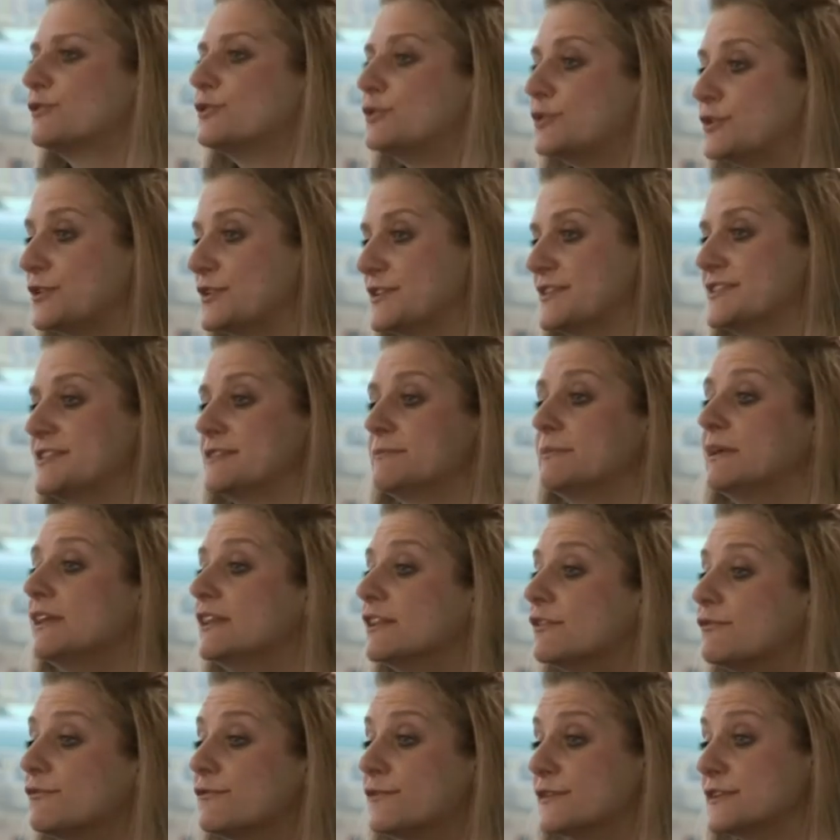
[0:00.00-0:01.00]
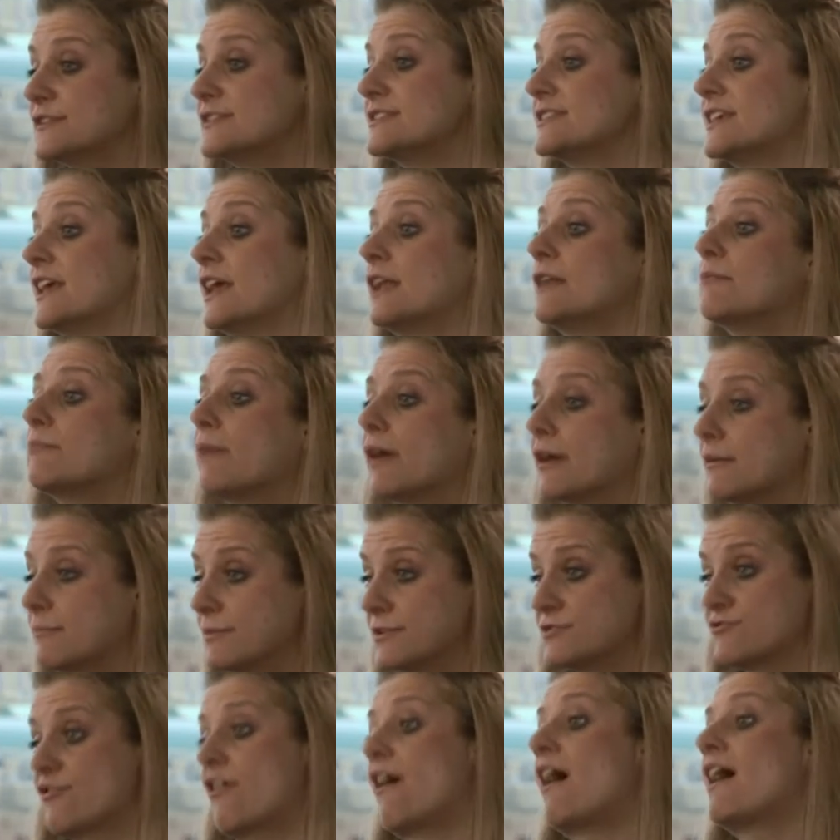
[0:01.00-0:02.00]
of course. I mean, foot skin might
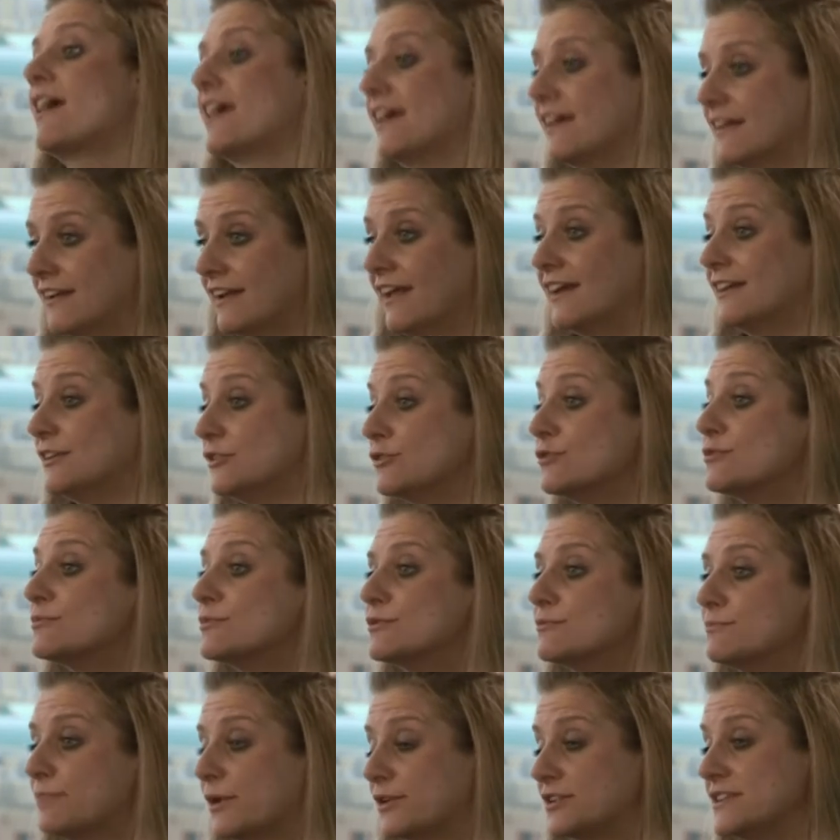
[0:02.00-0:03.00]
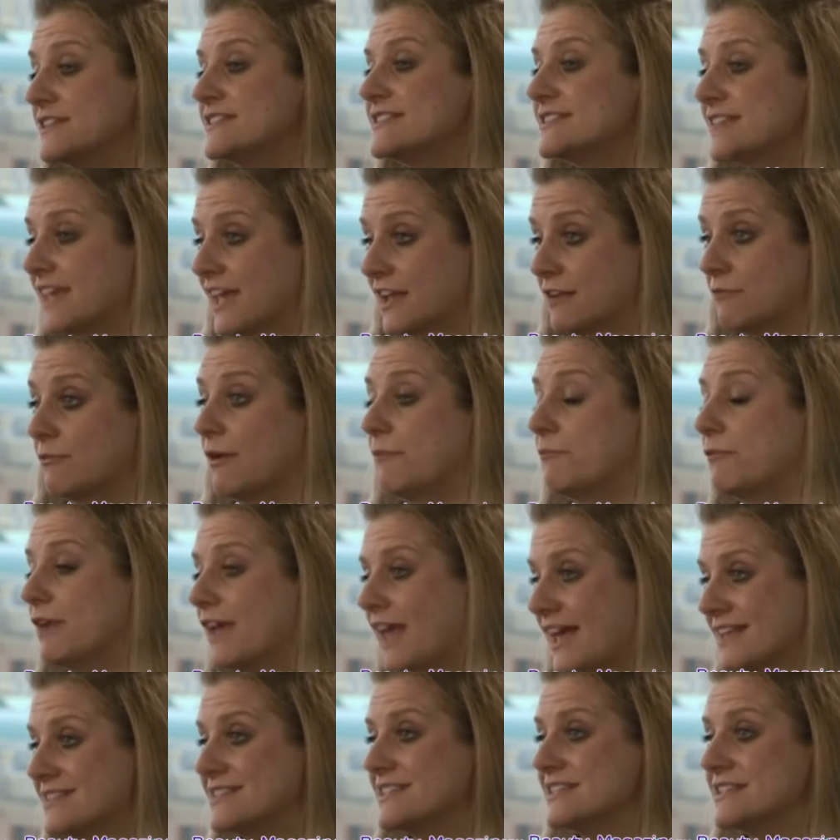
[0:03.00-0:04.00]
be drier like normal body skin when we
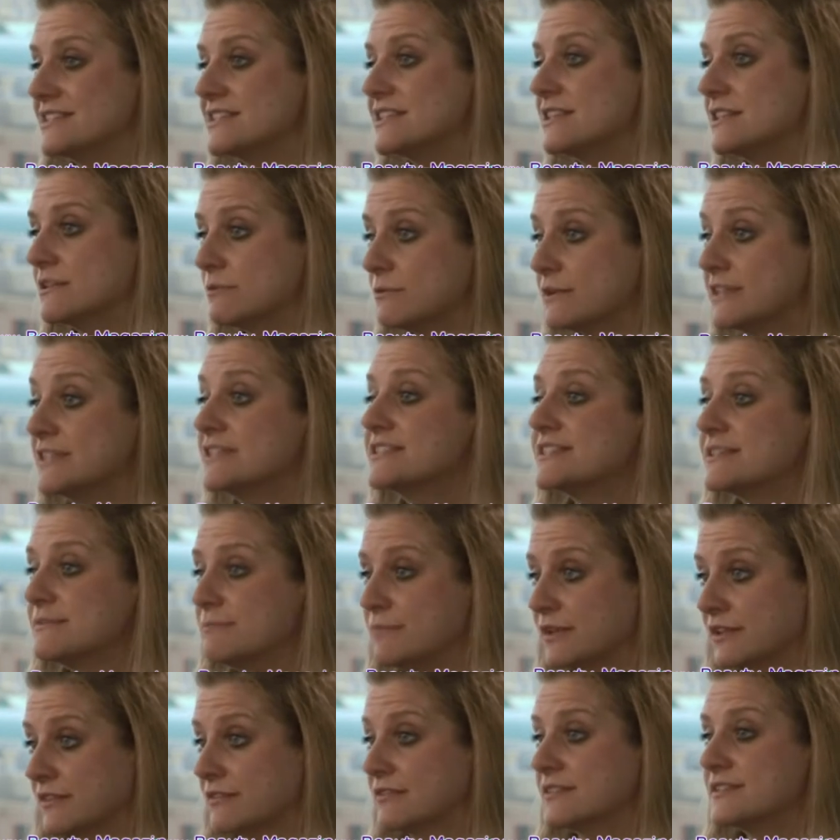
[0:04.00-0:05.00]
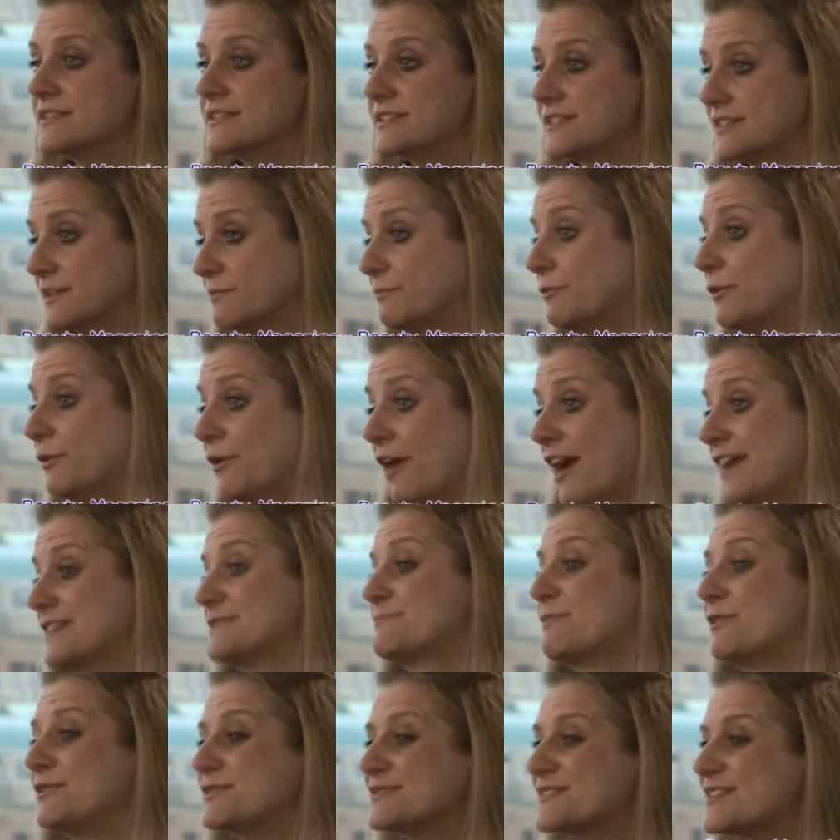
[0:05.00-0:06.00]
get into the winter months and we're
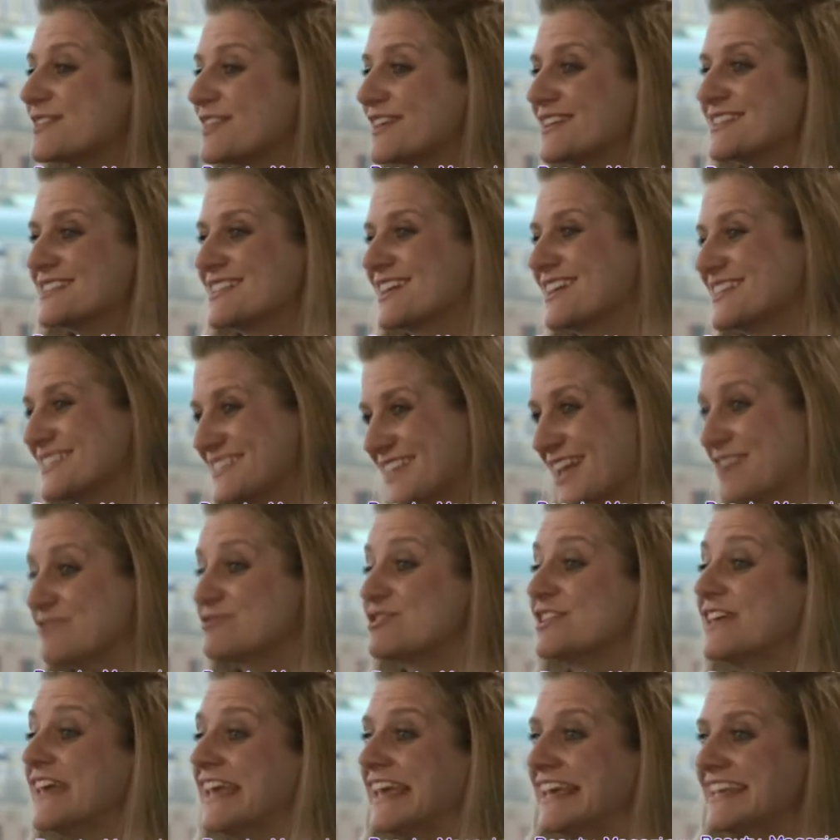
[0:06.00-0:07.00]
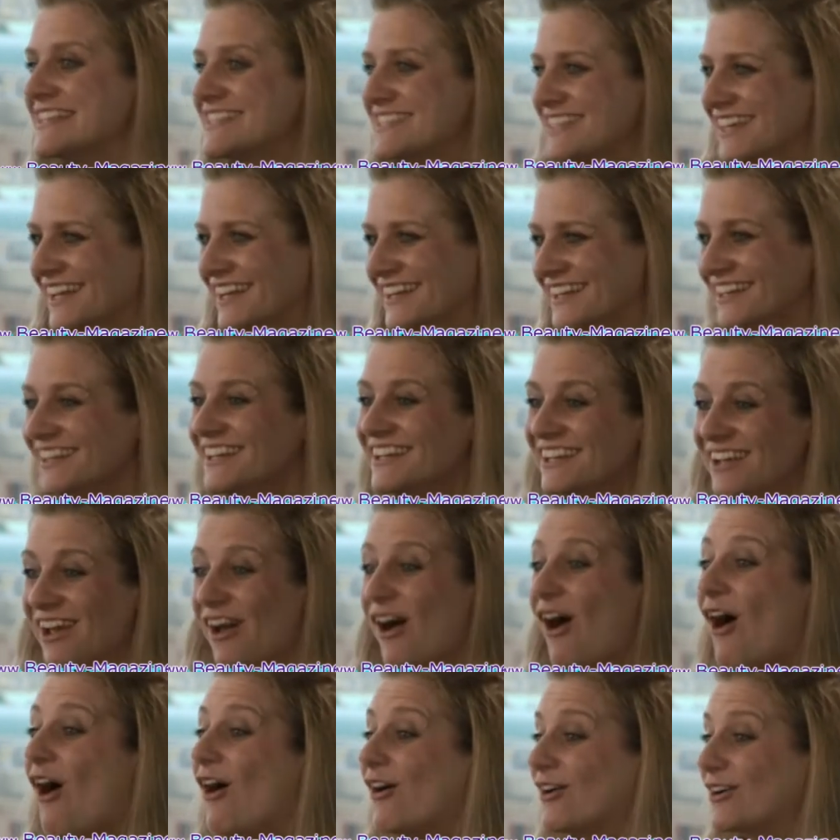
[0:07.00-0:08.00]
exposed to things like central heating,
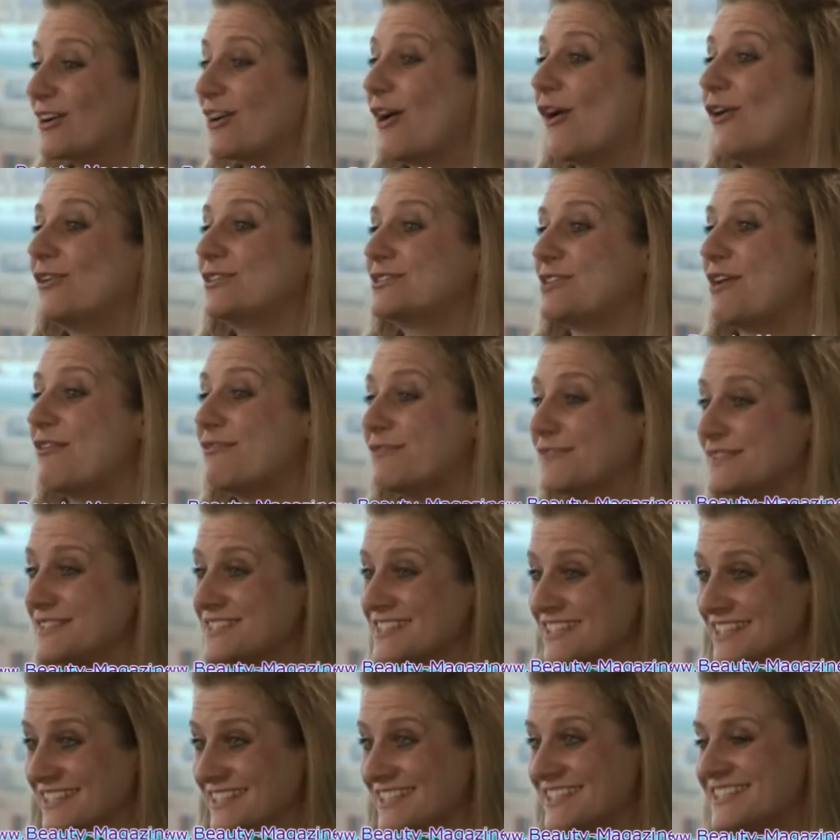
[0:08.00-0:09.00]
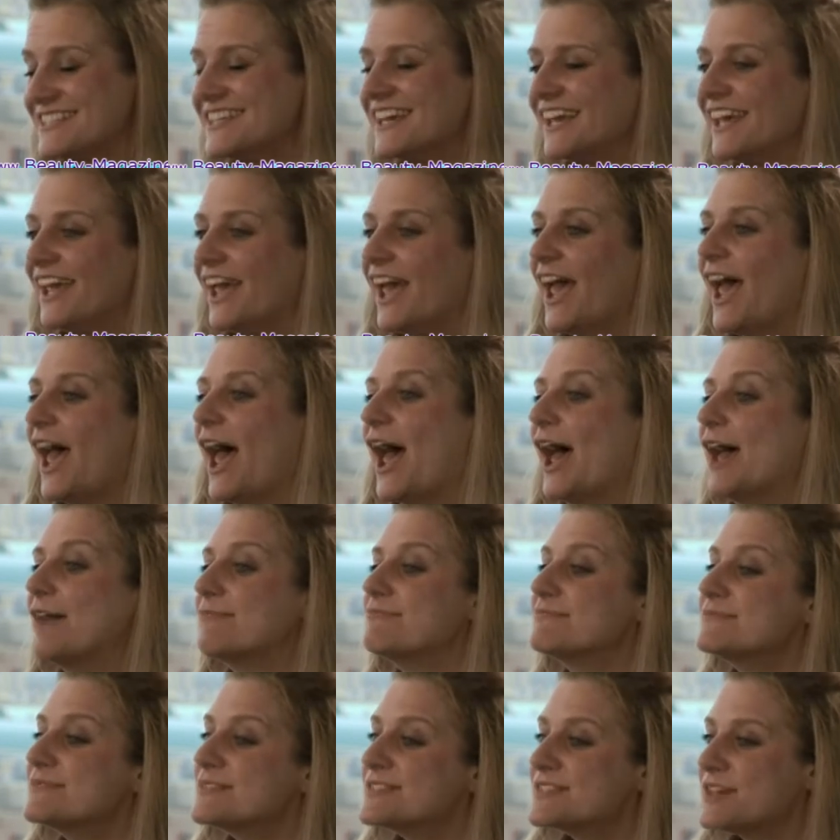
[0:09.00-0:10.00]
hot and cold offices.
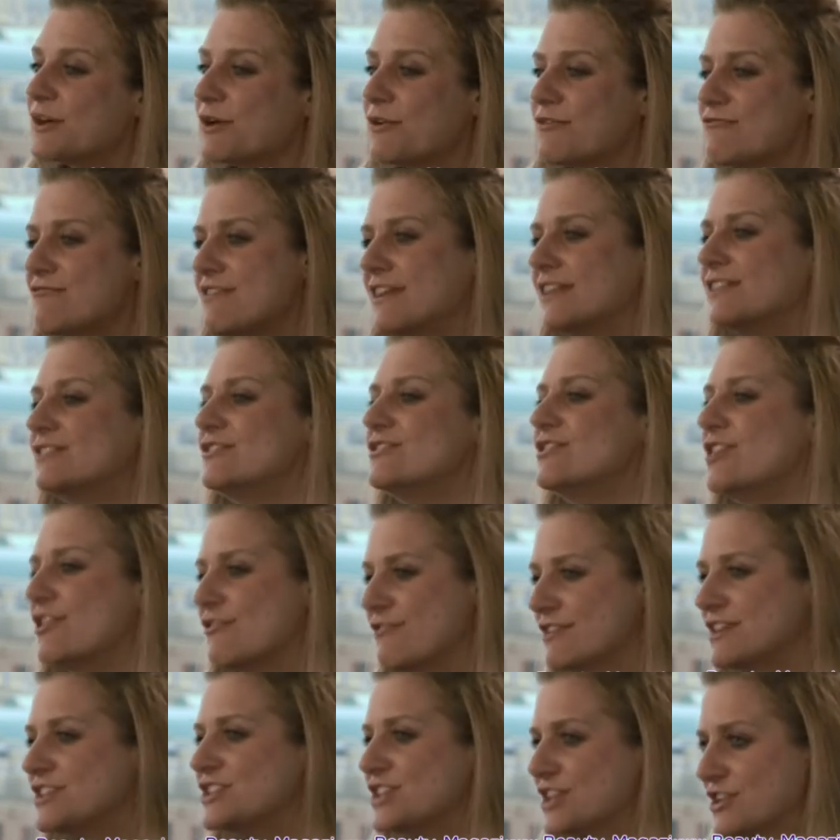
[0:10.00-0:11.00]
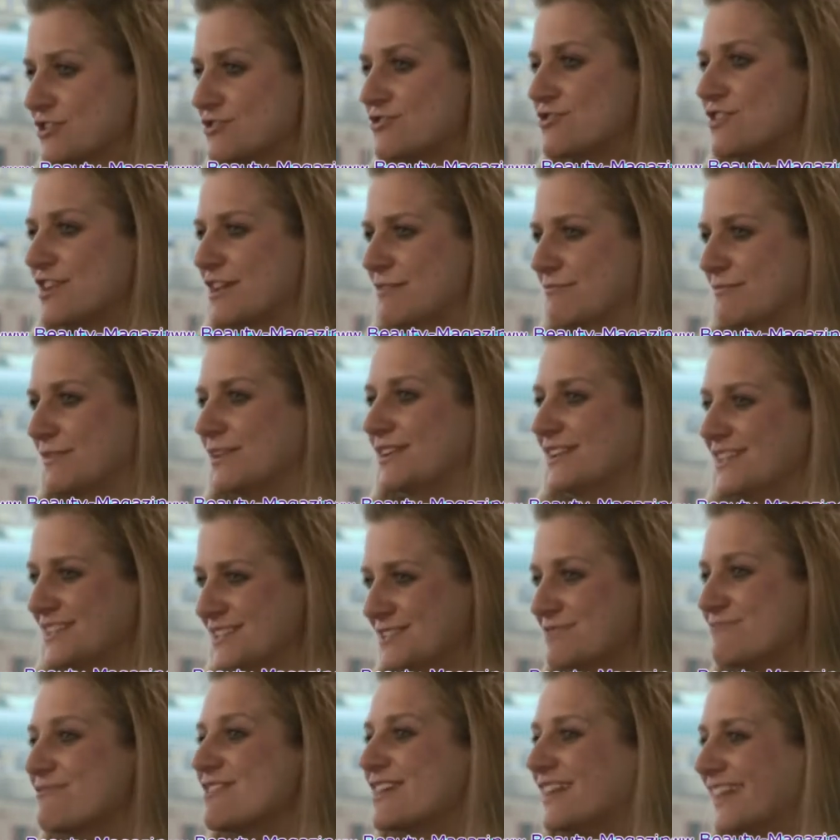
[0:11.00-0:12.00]
So a real nourishing treatment
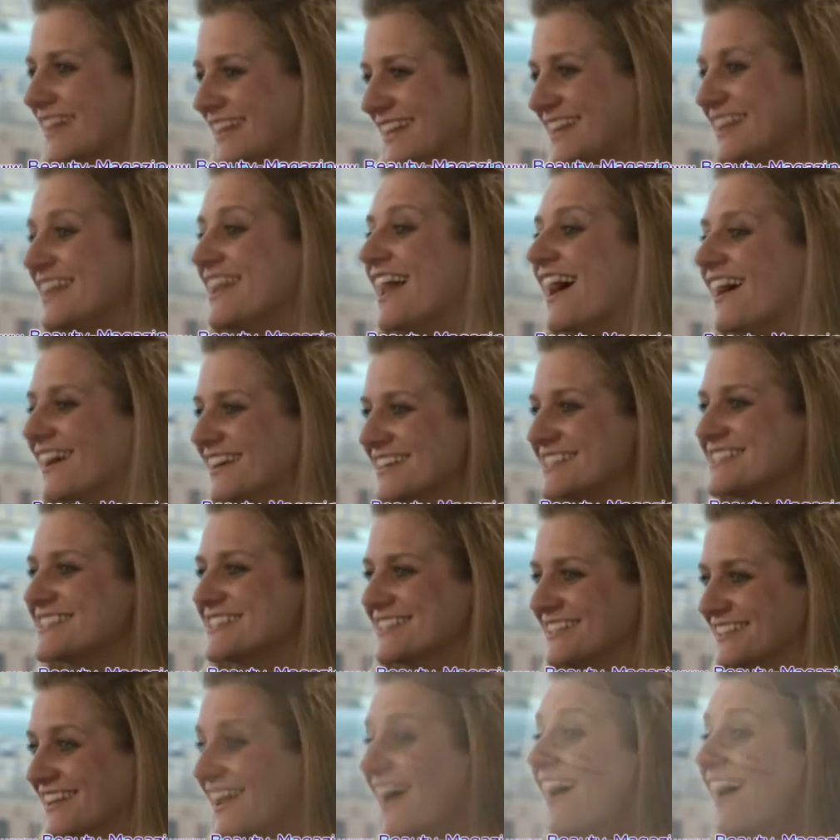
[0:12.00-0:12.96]
is really nice at